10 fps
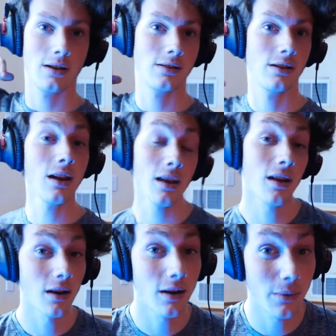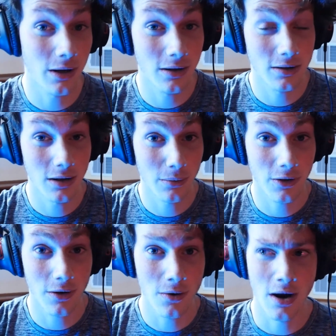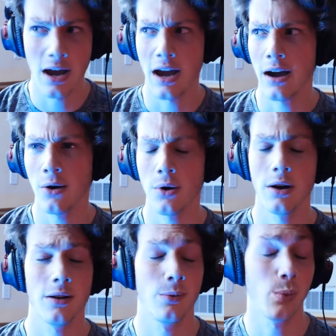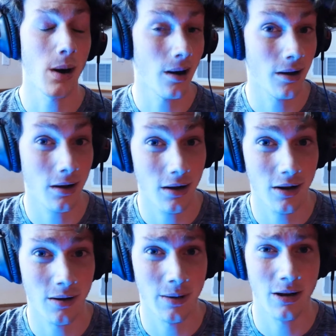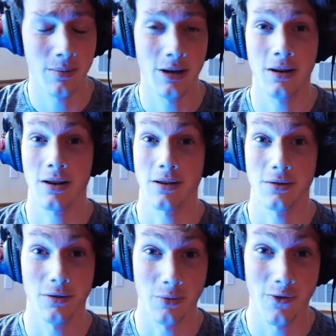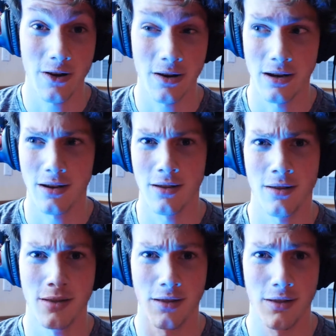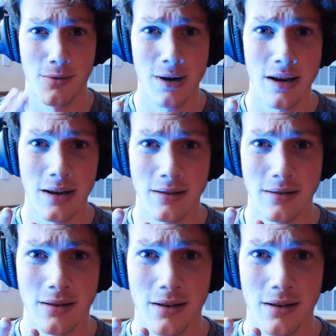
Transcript: and today I wanted to share with you how and why I am animating a short movie in 3 days.